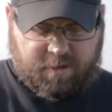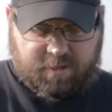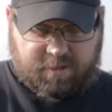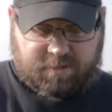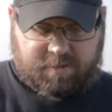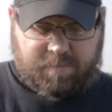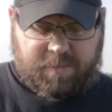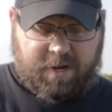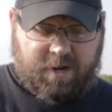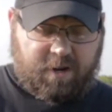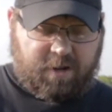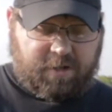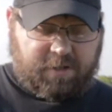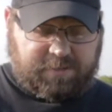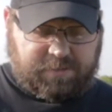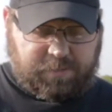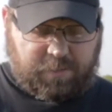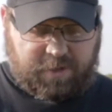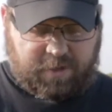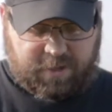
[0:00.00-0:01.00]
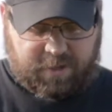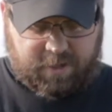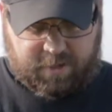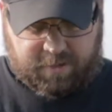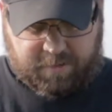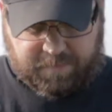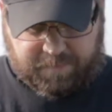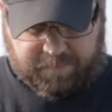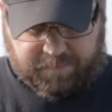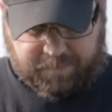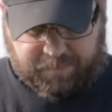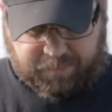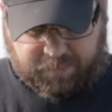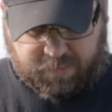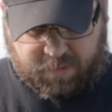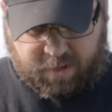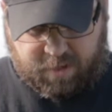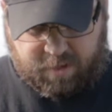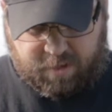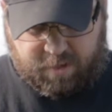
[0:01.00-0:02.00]
to be honest with you.
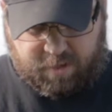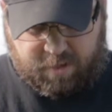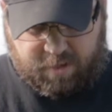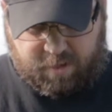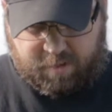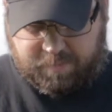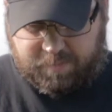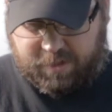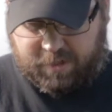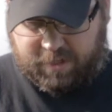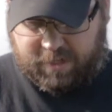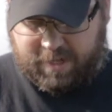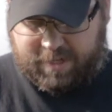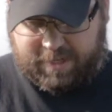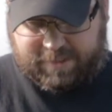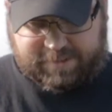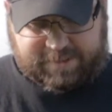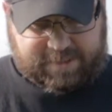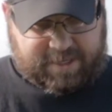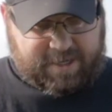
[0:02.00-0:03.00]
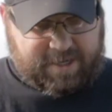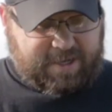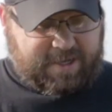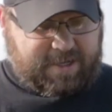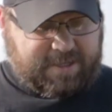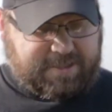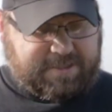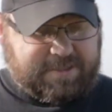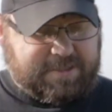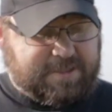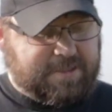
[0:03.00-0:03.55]
But like I said,